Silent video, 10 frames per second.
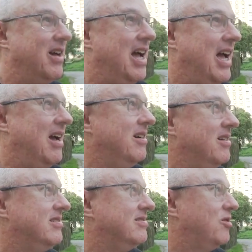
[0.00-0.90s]

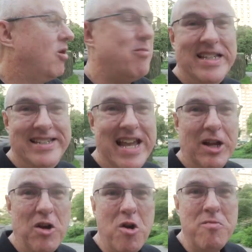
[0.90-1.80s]
call it my
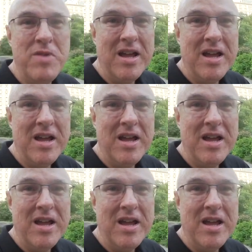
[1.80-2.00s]
second home,